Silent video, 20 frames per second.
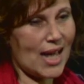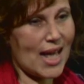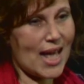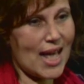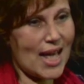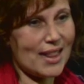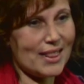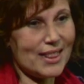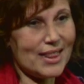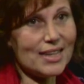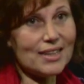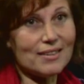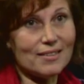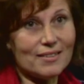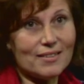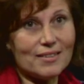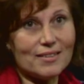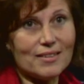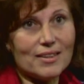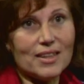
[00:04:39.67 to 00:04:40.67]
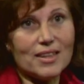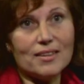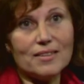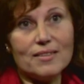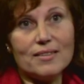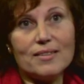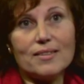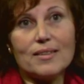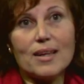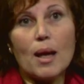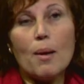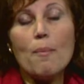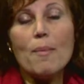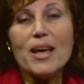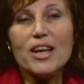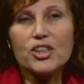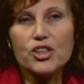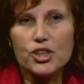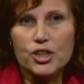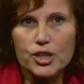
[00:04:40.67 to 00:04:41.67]
And this is a
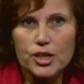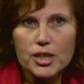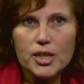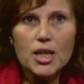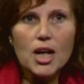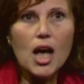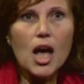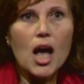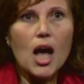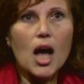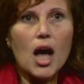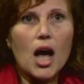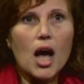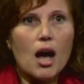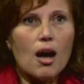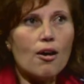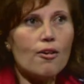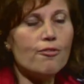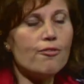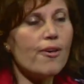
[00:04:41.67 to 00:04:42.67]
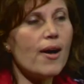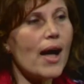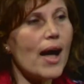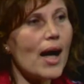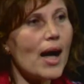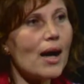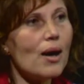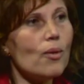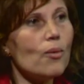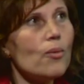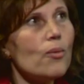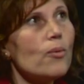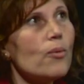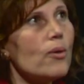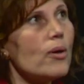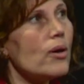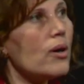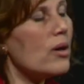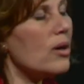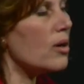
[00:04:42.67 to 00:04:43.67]
measure of how
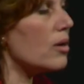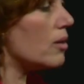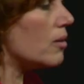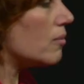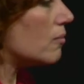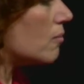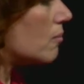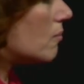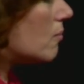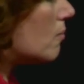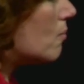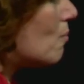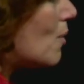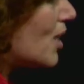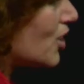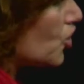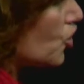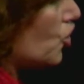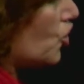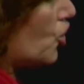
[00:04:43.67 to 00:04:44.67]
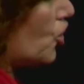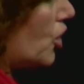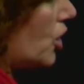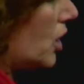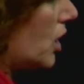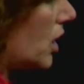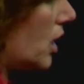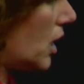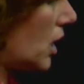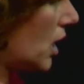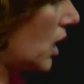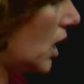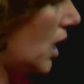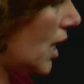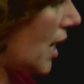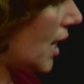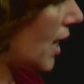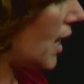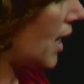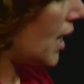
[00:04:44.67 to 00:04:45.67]
much
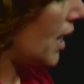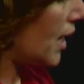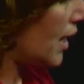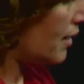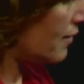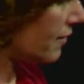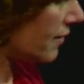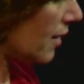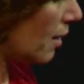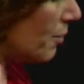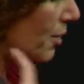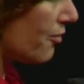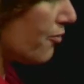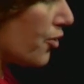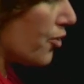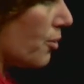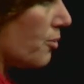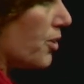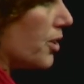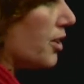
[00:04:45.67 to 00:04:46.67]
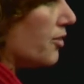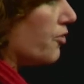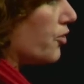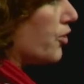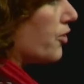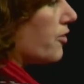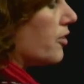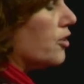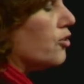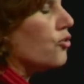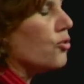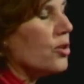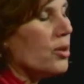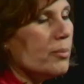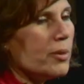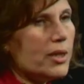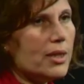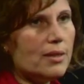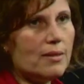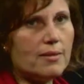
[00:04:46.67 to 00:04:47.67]
is coming from the rivers into the
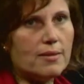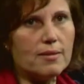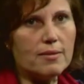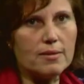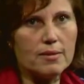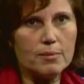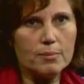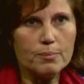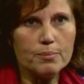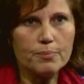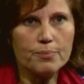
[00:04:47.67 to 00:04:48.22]
marine system.